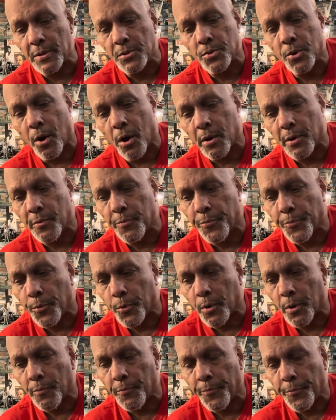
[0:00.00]
talking
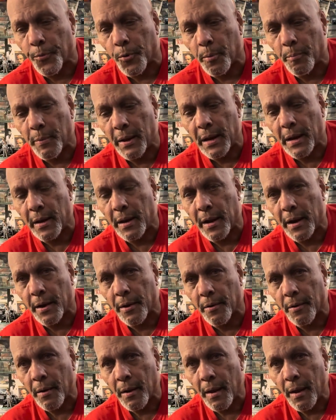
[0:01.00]
for a minute
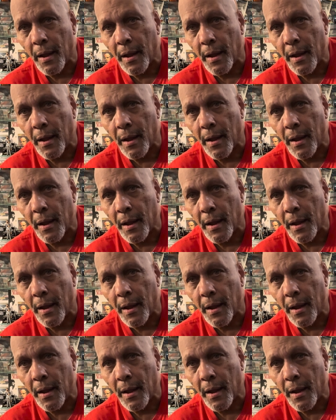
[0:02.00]
here.